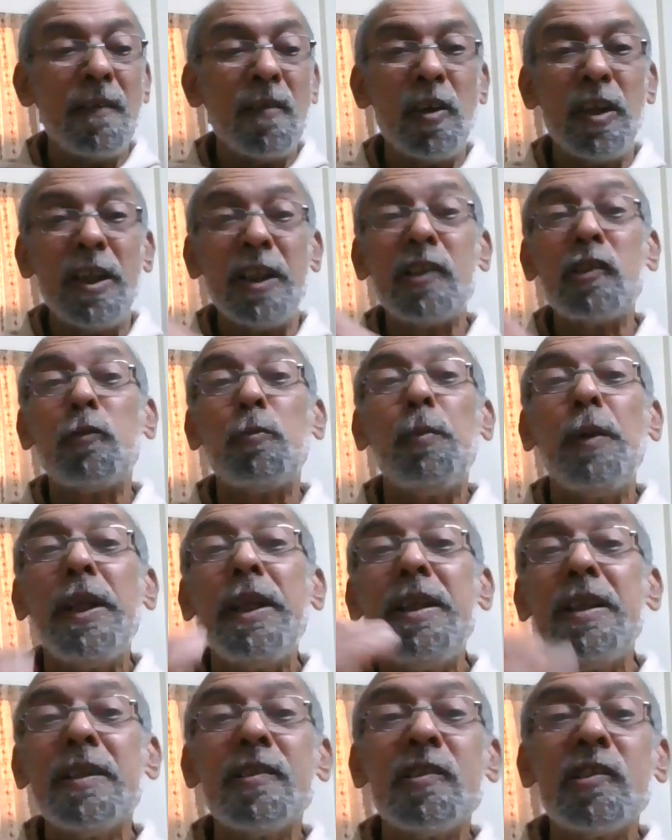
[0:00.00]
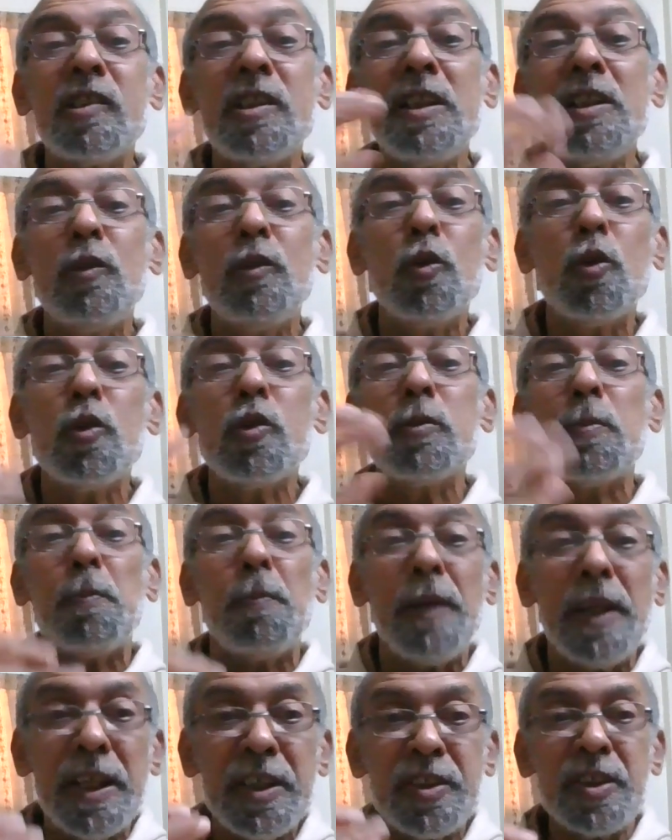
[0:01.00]
experiencing those
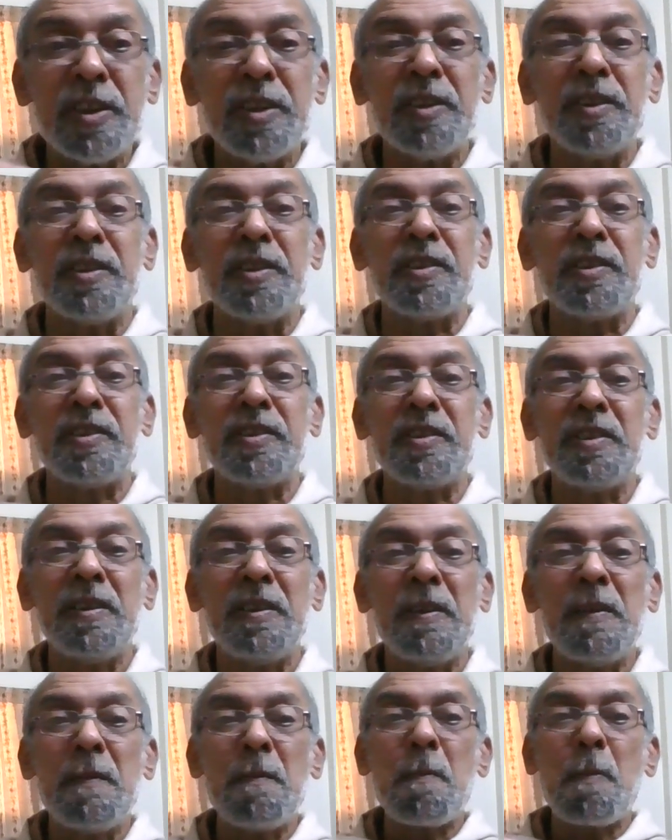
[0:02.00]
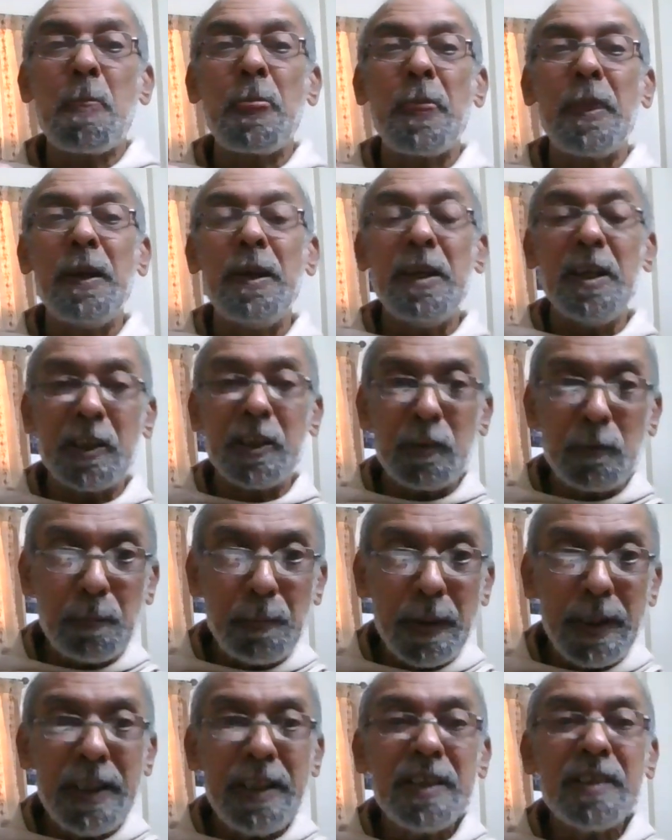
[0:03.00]
pleasures,
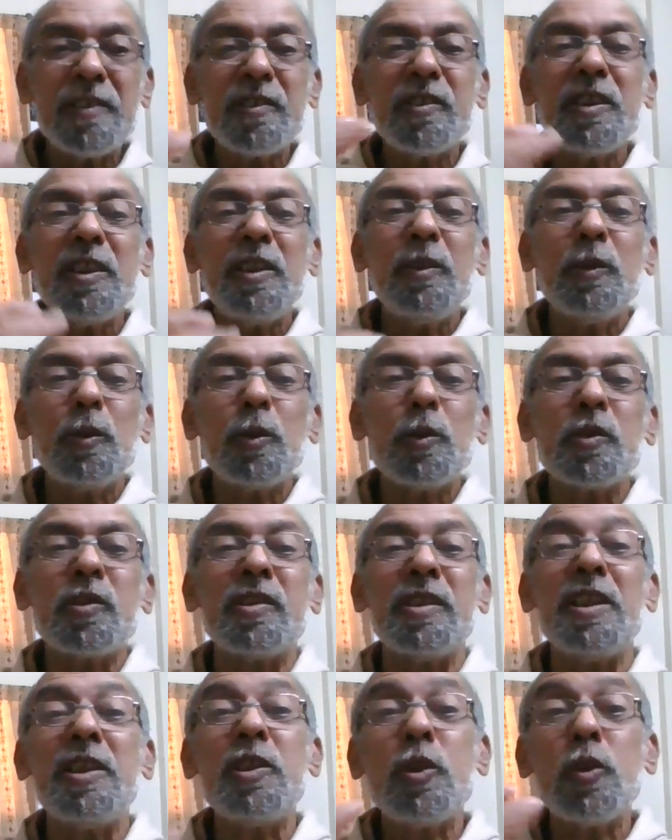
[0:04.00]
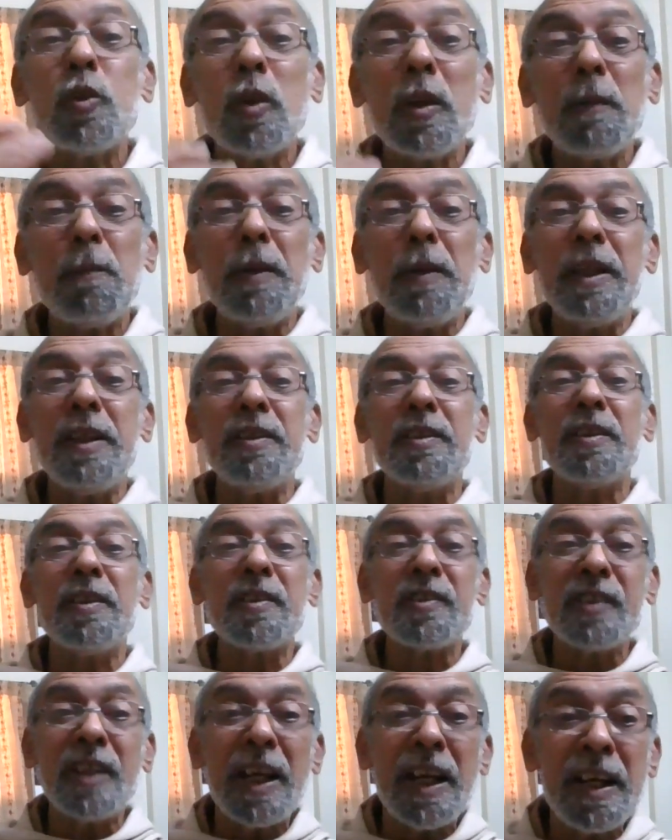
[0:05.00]
experiencing those sensual
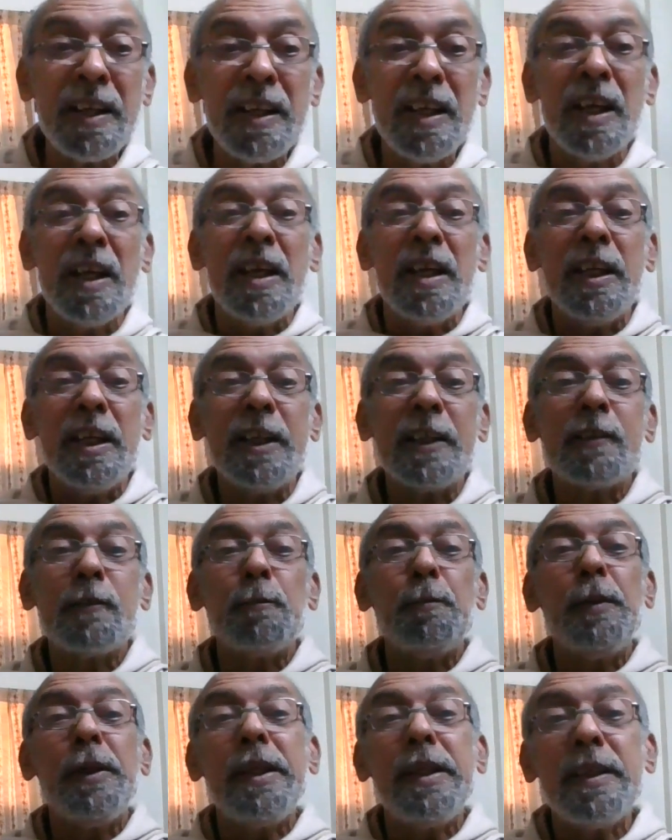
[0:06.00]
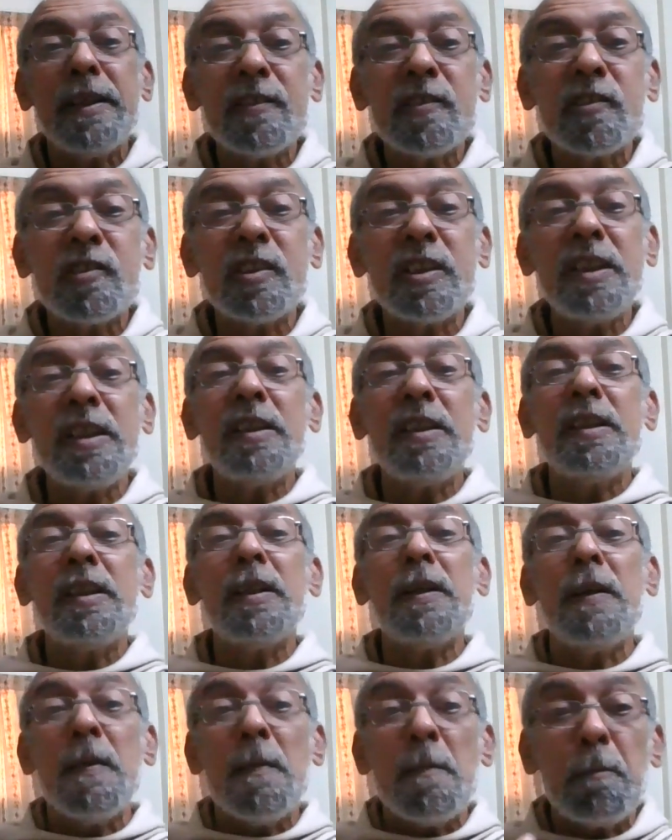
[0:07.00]
pleasures and experiencing
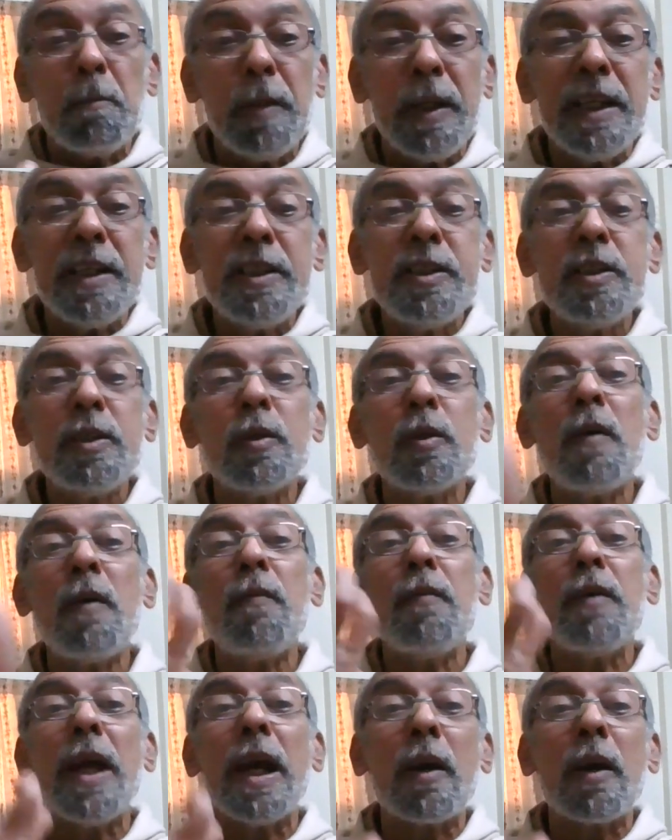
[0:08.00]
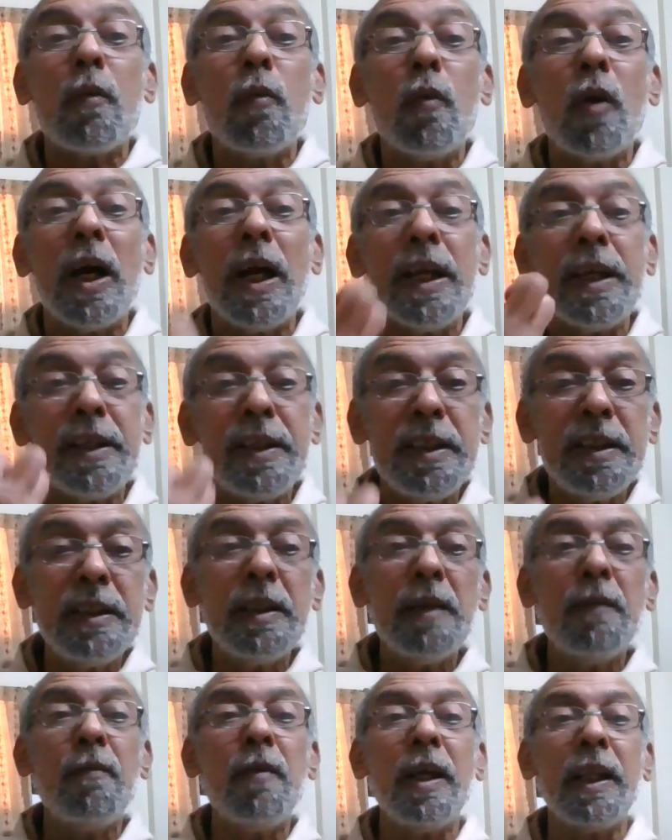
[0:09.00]
the pleasure of acquiring
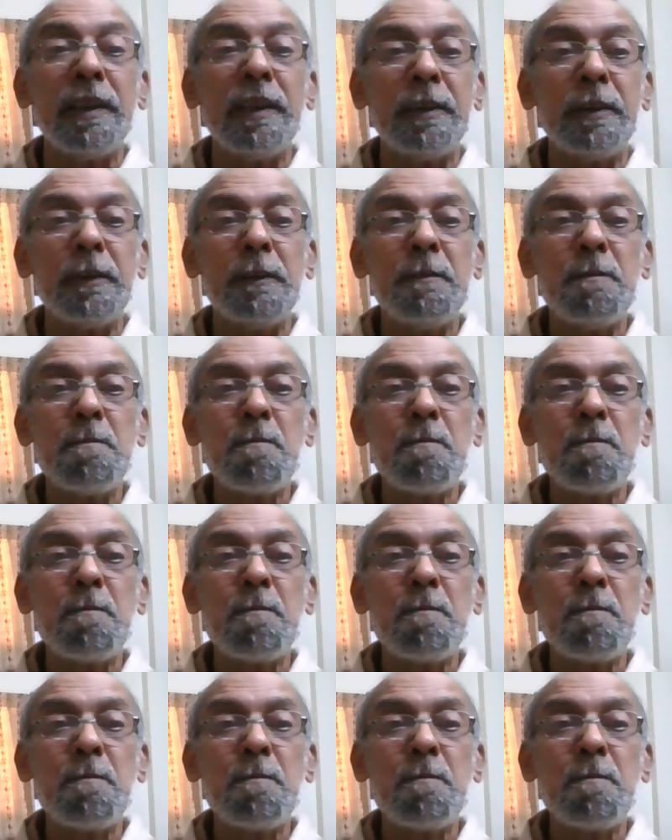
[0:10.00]
the wealth,